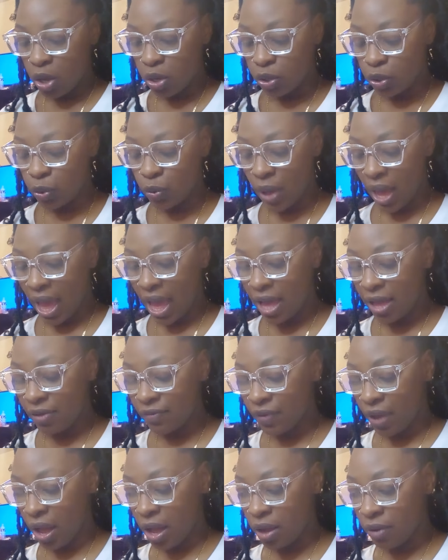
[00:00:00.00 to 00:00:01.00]
You
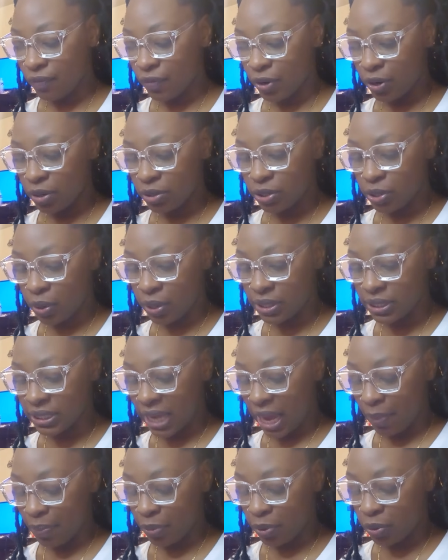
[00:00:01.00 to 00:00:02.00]
have um, Virgo, Taurus,
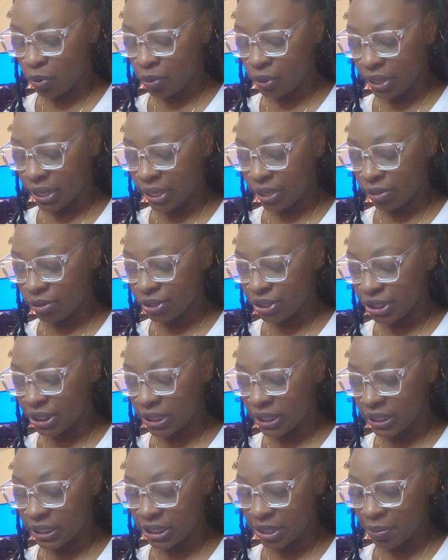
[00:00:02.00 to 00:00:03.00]
Capricorn,
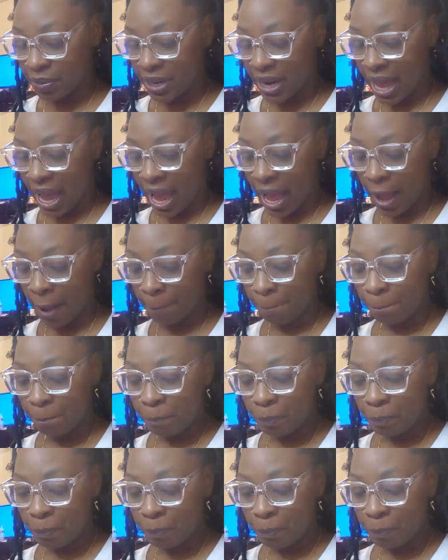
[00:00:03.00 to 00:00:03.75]
energy, Gemini,